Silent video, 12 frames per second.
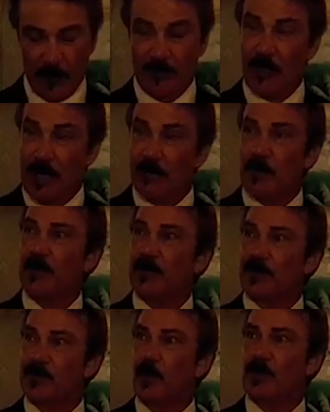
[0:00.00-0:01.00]
who have
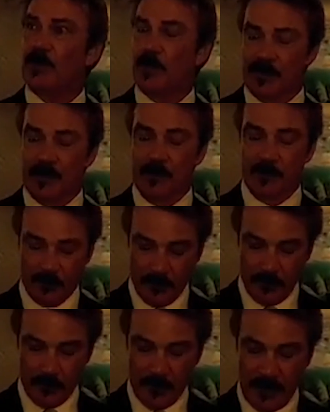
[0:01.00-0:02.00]
championed me as a spokesperson,
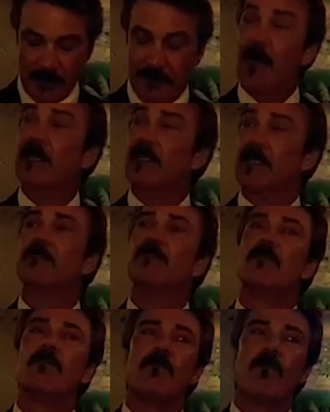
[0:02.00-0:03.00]
and finally,